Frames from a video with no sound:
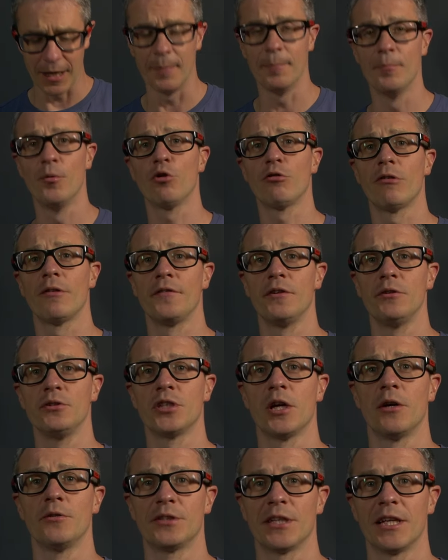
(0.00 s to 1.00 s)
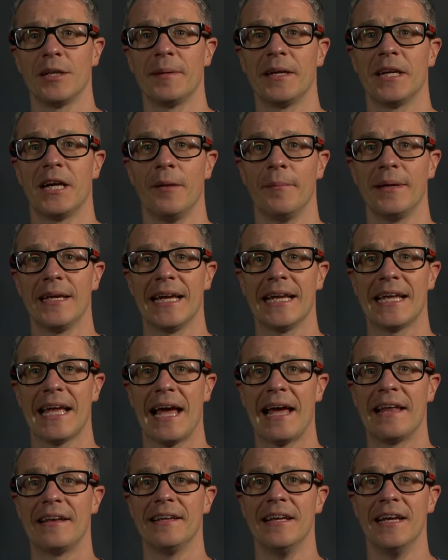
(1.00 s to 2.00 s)
More review shows are going to be coming
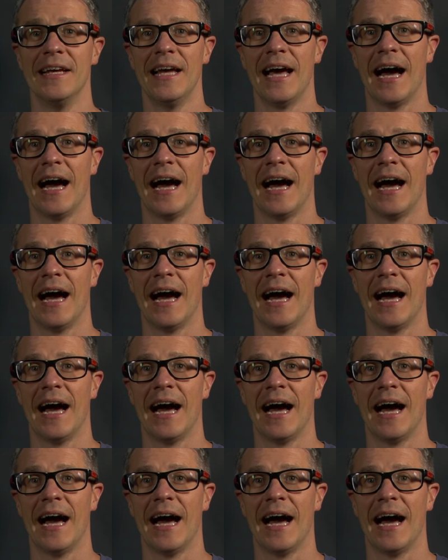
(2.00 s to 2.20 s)
again,